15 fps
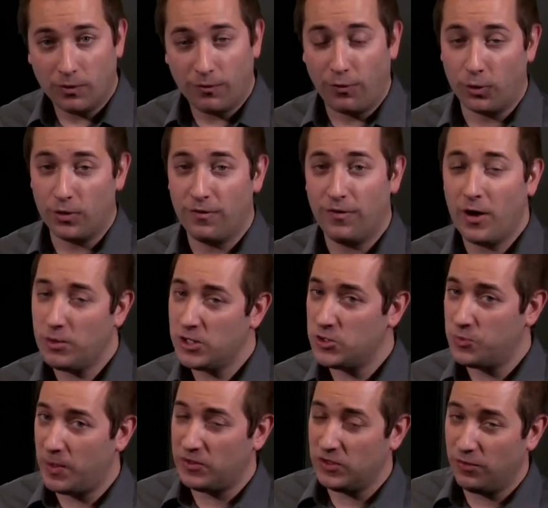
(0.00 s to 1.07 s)
for a very
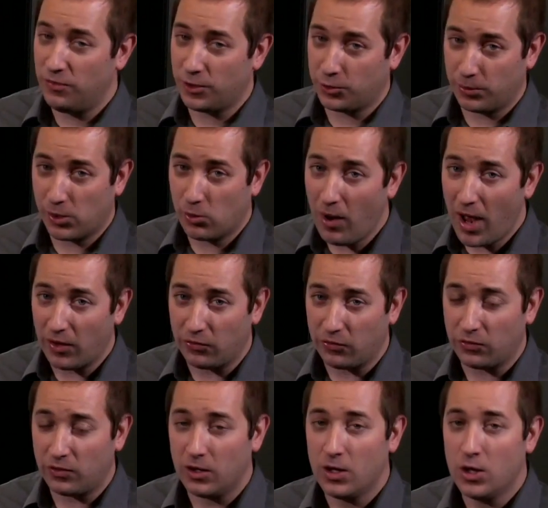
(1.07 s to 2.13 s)
specific
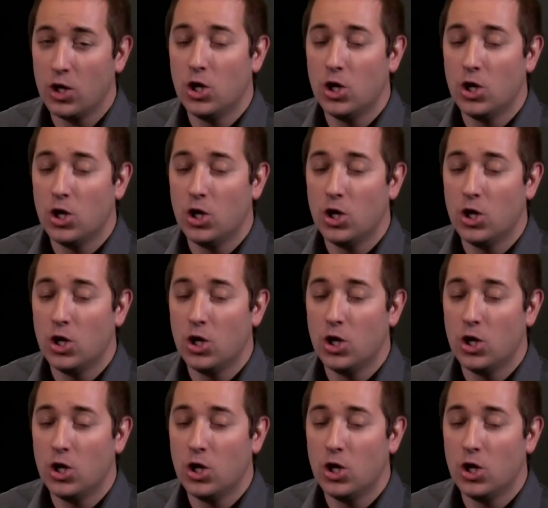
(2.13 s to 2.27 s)
request,